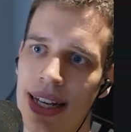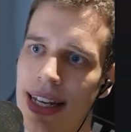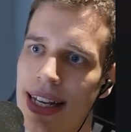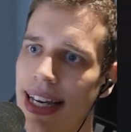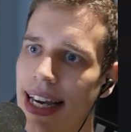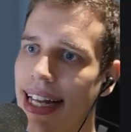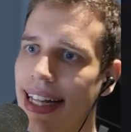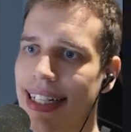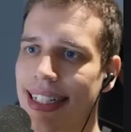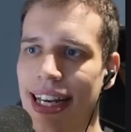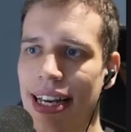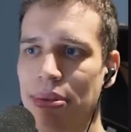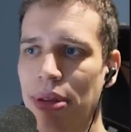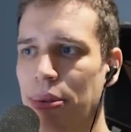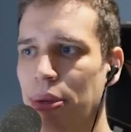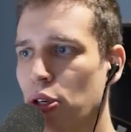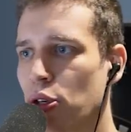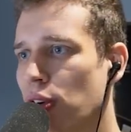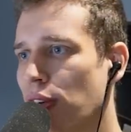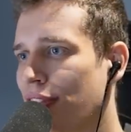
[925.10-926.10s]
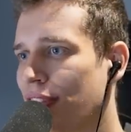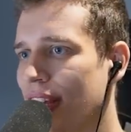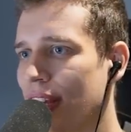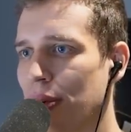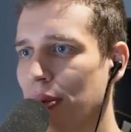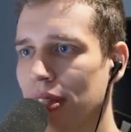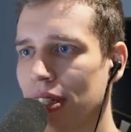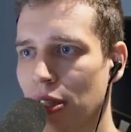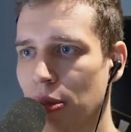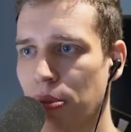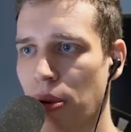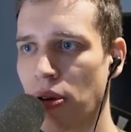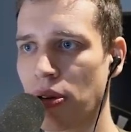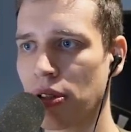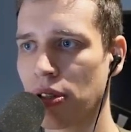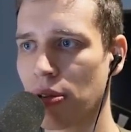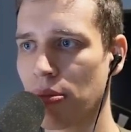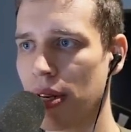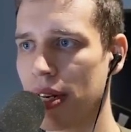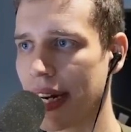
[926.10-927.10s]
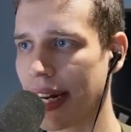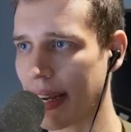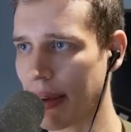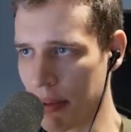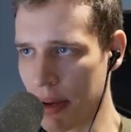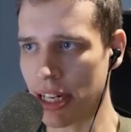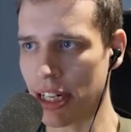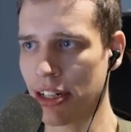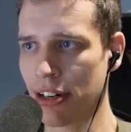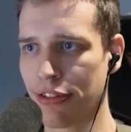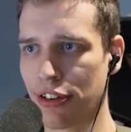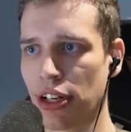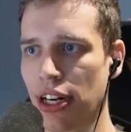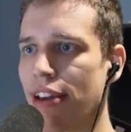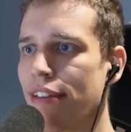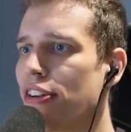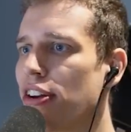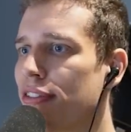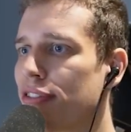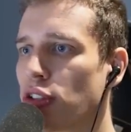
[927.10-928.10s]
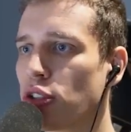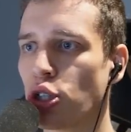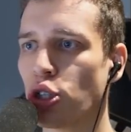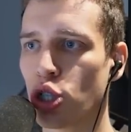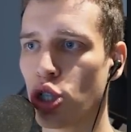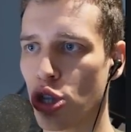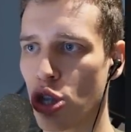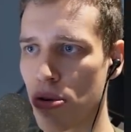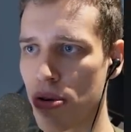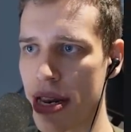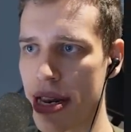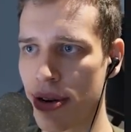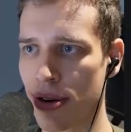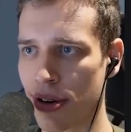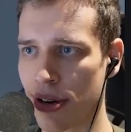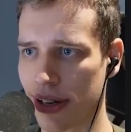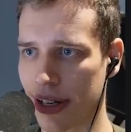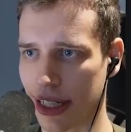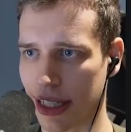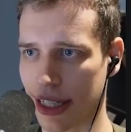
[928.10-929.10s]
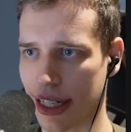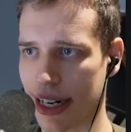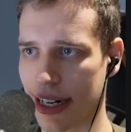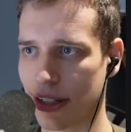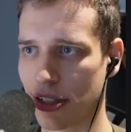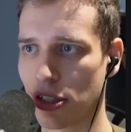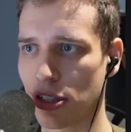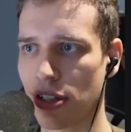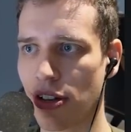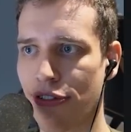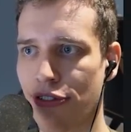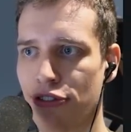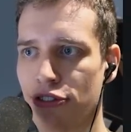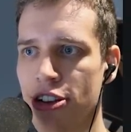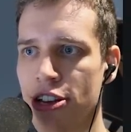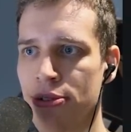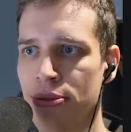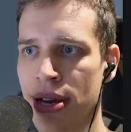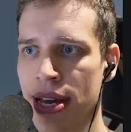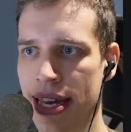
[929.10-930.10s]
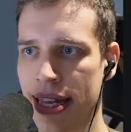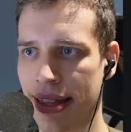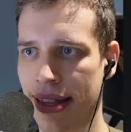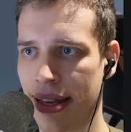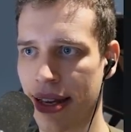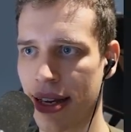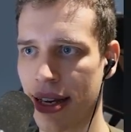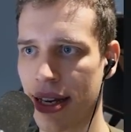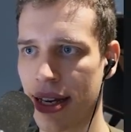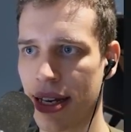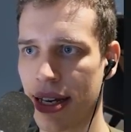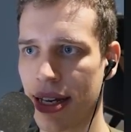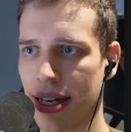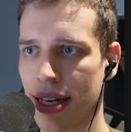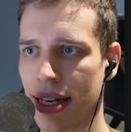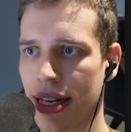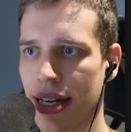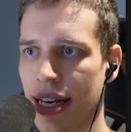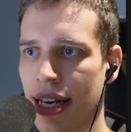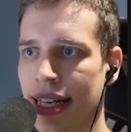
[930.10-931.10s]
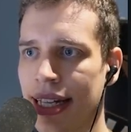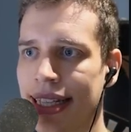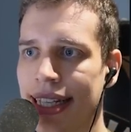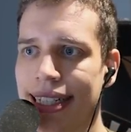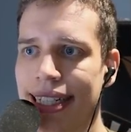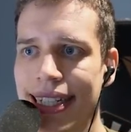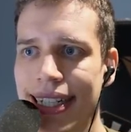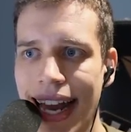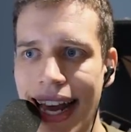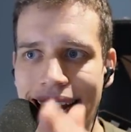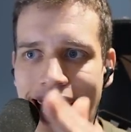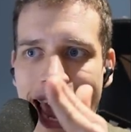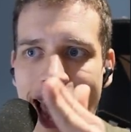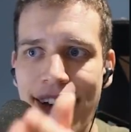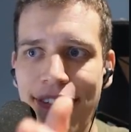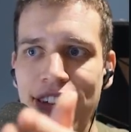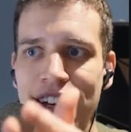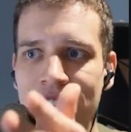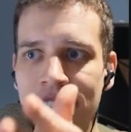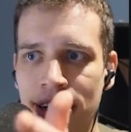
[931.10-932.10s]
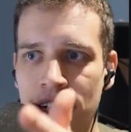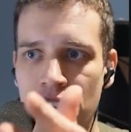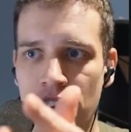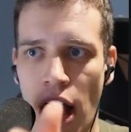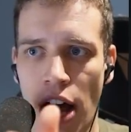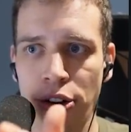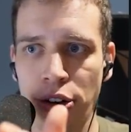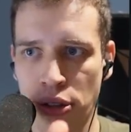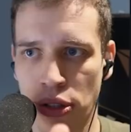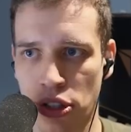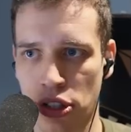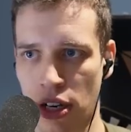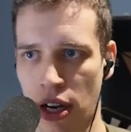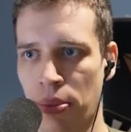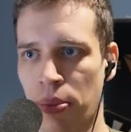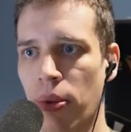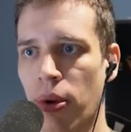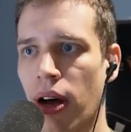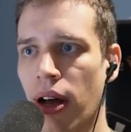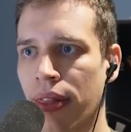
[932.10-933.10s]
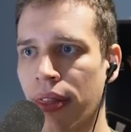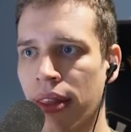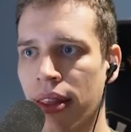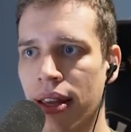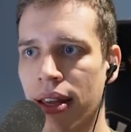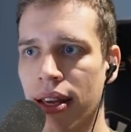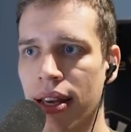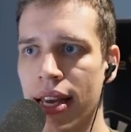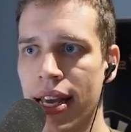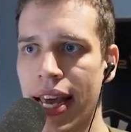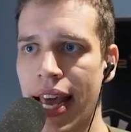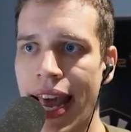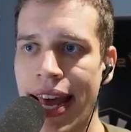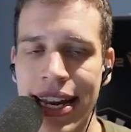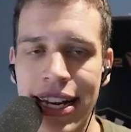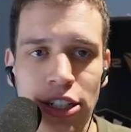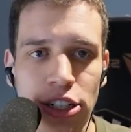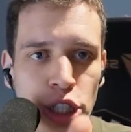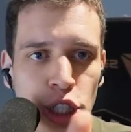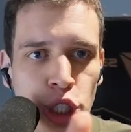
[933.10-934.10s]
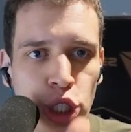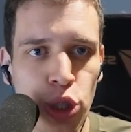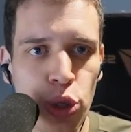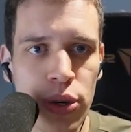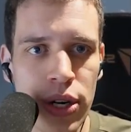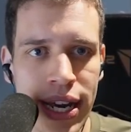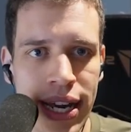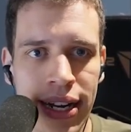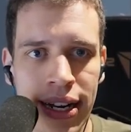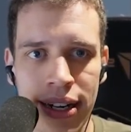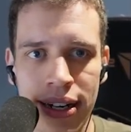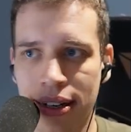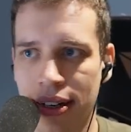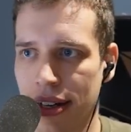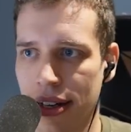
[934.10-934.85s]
he could have killed his opponent completely. Like, imagine if even if there's just 3 lurkers here, it's just a free win. This is like having a gun on someone and then shooting